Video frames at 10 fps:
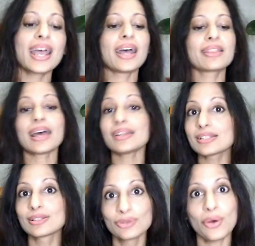Uh, that
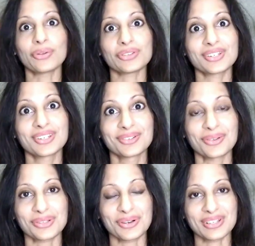is not
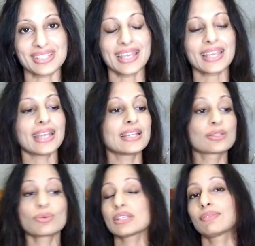non-toxic and is
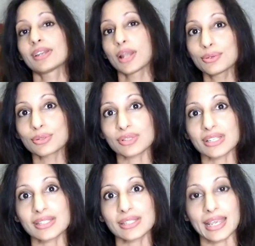not even low
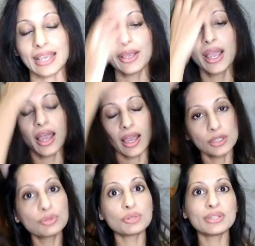toxicity. Uh,
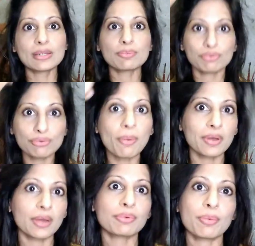you do need
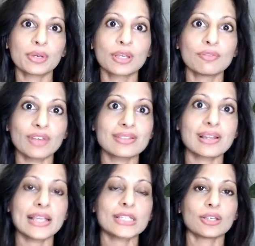proper, proper good
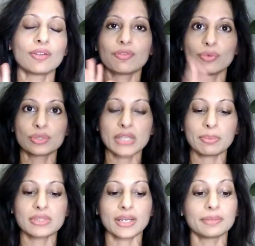ventilation for
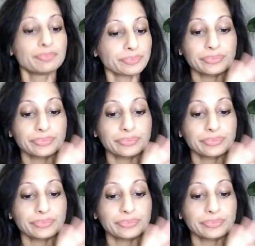turpentine.